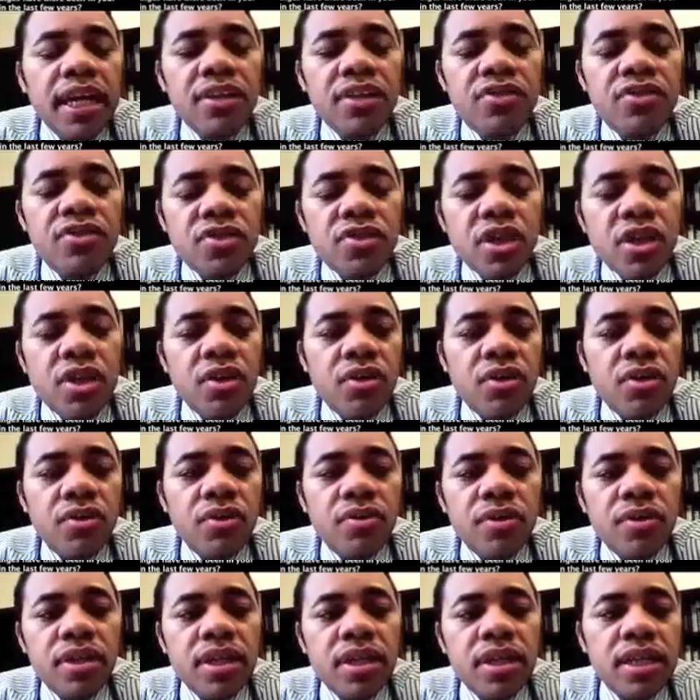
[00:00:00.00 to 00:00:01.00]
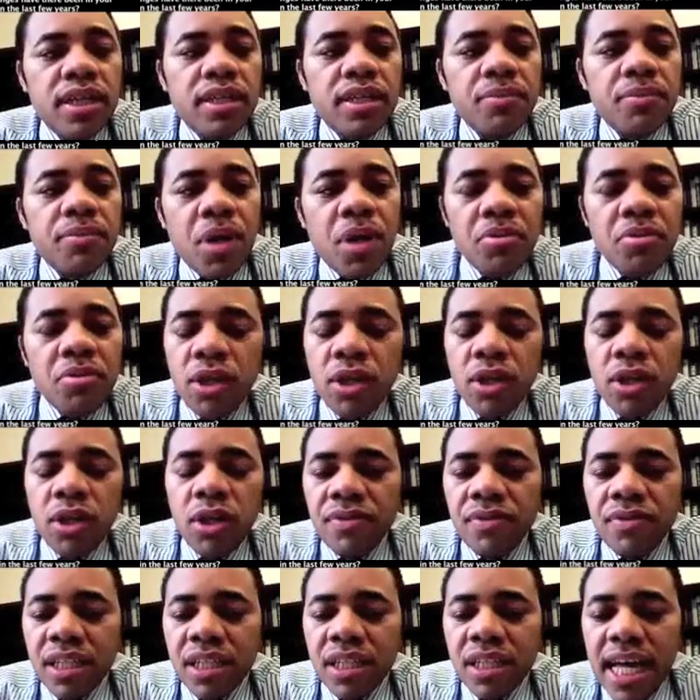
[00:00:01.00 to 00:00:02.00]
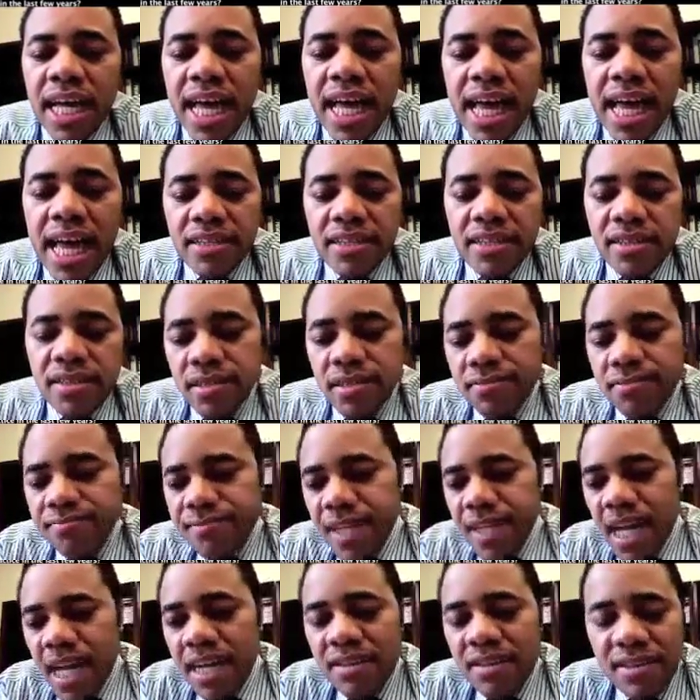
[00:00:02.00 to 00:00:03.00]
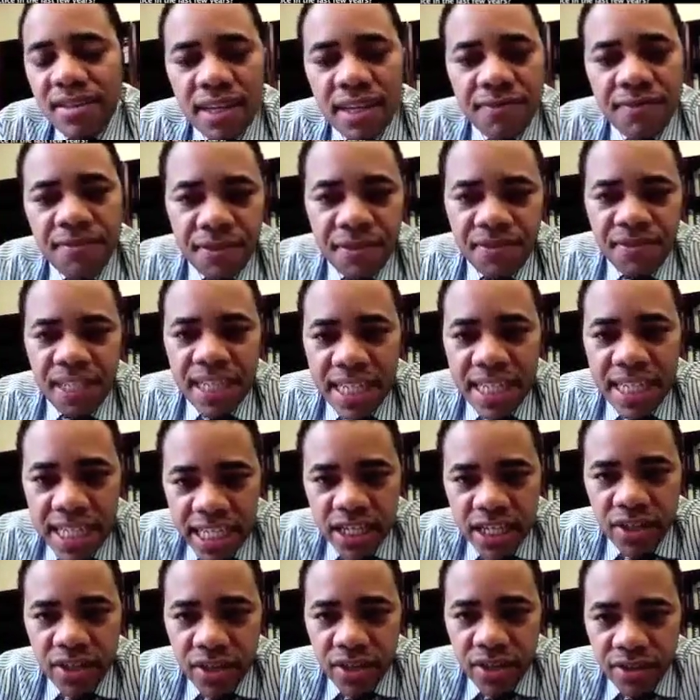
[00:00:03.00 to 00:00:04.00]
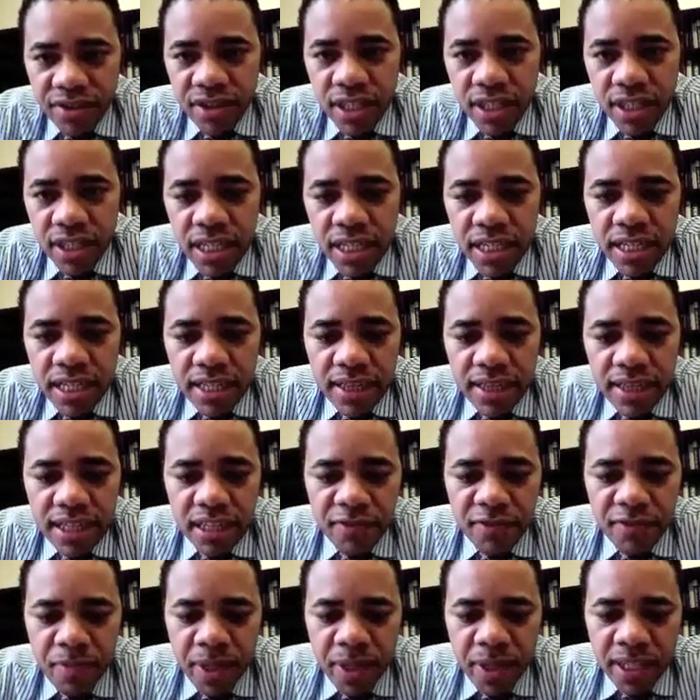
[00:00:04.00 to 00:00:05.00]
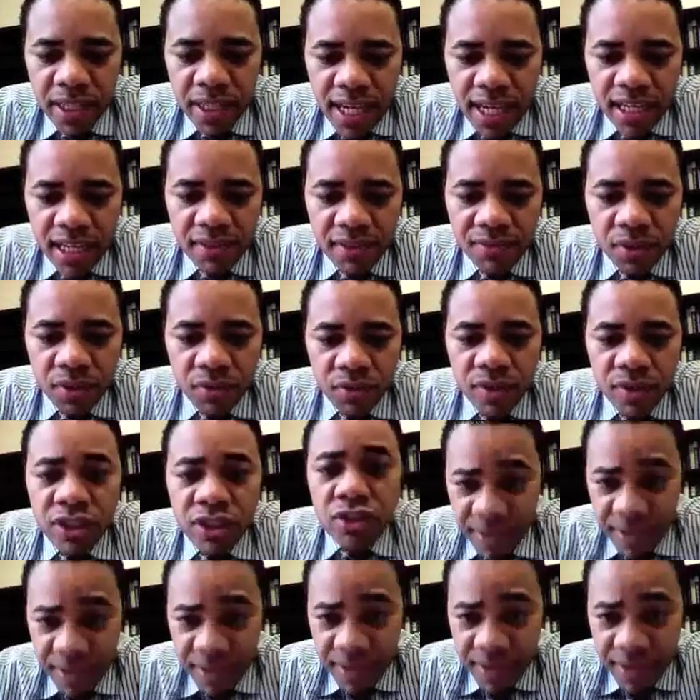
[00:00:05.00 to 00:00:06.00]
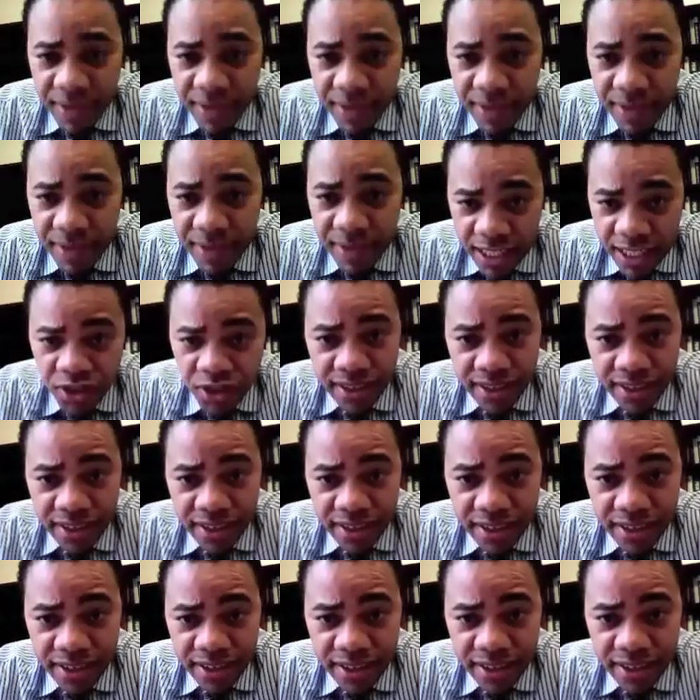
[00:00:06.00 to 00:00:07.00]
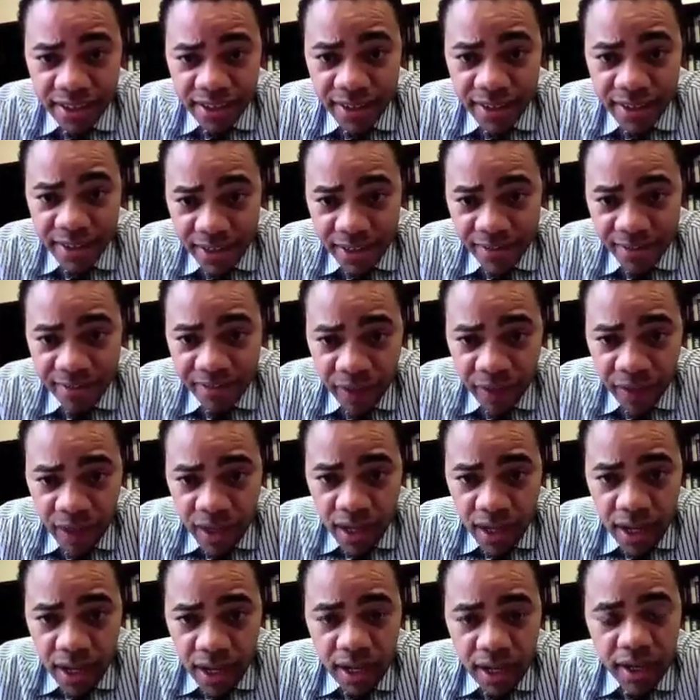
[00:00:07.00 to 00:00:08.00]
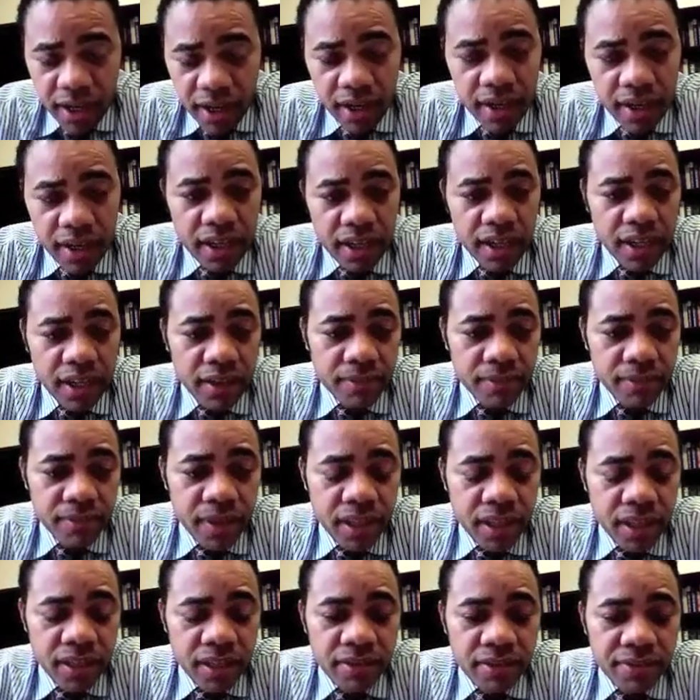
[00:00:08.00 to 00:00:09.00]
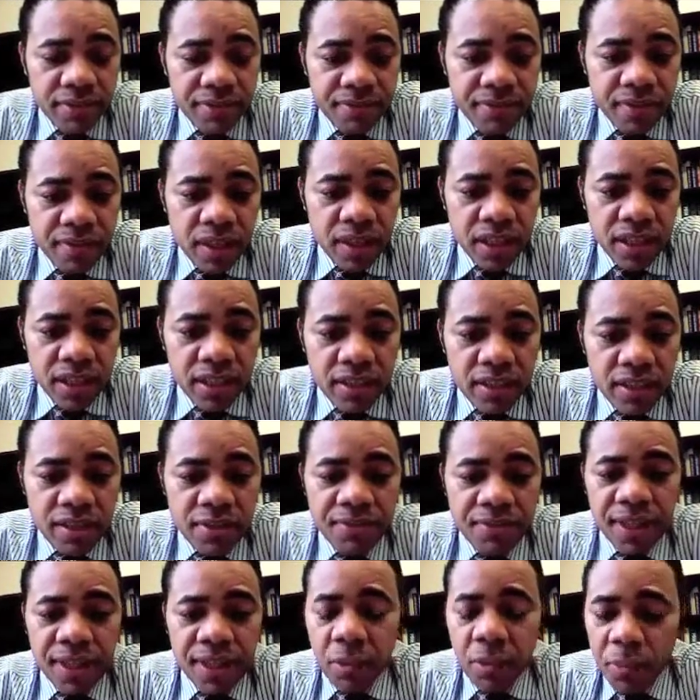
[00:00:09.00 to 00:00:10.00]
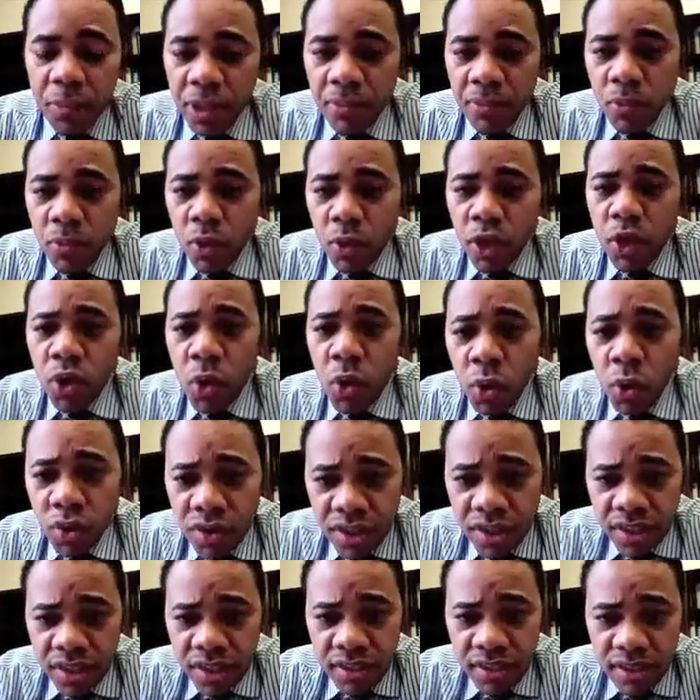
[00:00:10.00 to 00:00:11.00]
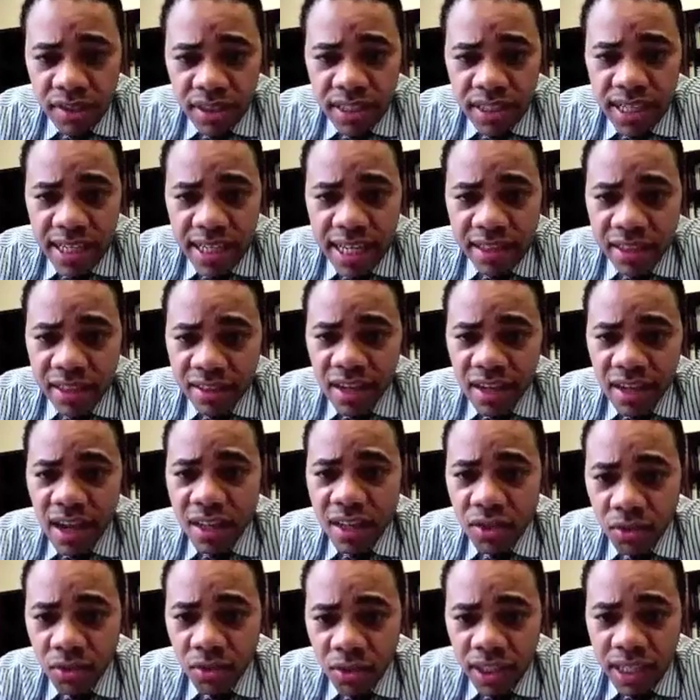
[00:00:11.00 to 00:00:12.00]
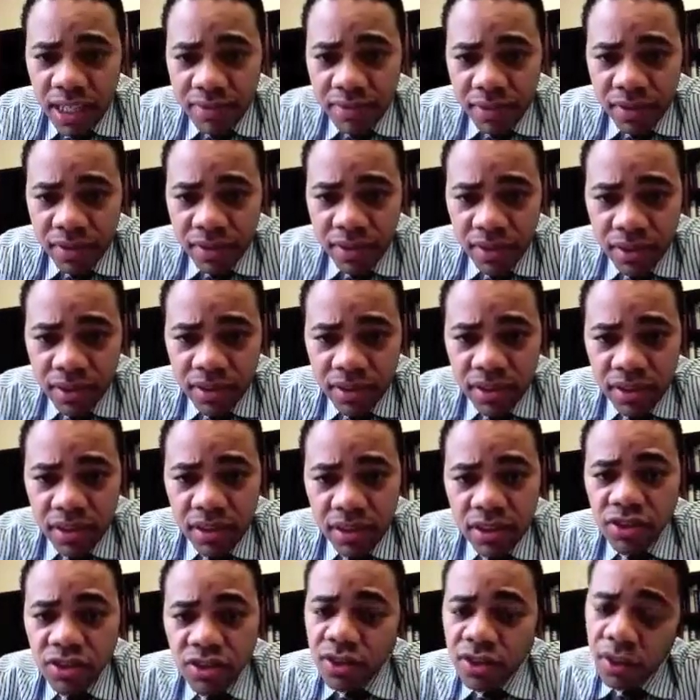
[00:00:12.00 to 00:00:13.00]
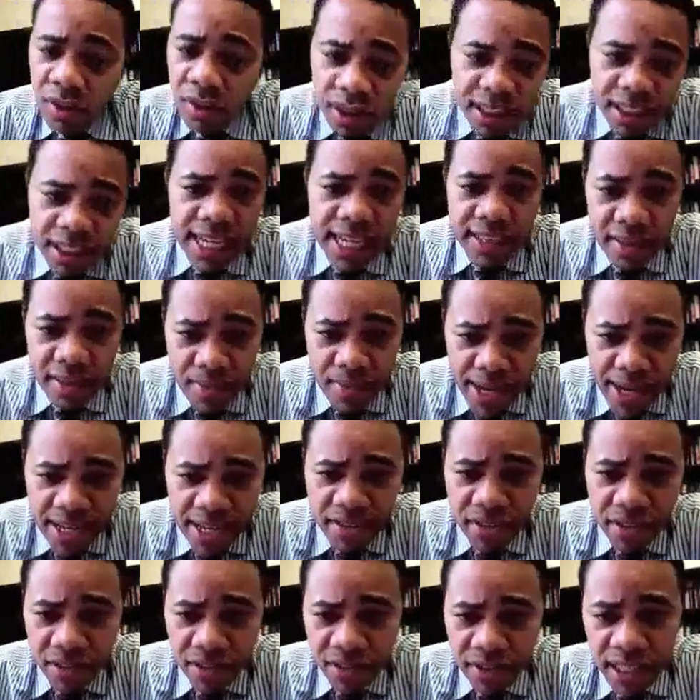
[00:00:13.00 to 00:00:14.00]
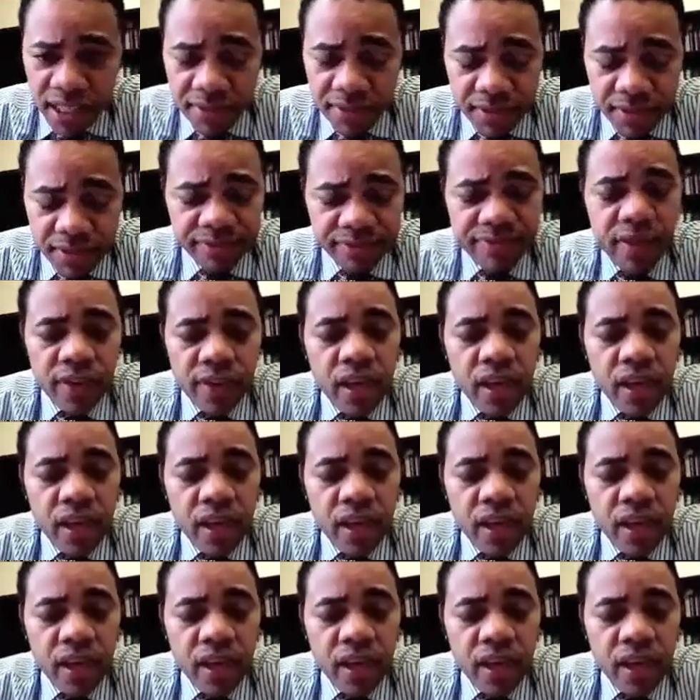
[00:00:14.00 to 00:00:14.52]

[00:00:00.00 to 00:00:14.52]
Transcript: And so probably over the last, I'd say 15 years, there have been kind of a resurgence of interest in this area of developing more courses at the doctoral level, certainly at the master's level,